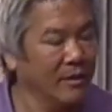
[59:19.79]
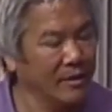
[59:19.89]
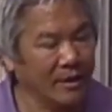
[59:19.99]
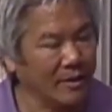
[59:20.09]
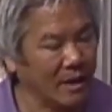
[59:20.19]

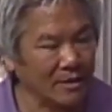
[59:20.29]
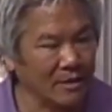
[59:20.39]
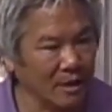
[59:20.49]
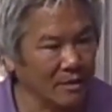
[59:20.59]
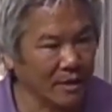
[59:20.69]
th that's
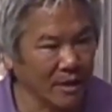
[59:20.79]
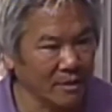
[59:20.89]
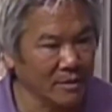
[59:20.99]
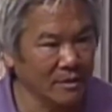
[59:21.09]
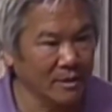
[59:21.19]
not the
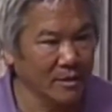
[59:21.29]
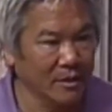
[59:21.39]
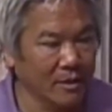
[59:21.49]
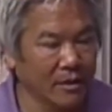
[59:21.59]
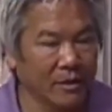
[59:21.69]
case.
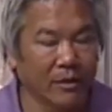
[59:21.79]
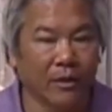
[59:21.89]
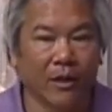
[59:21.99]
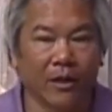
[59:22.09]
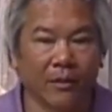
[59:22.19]

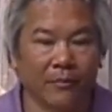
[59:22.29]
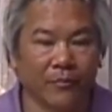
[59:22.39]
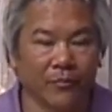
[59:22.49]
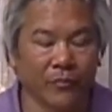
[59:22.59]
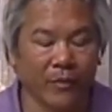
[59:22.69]
Um,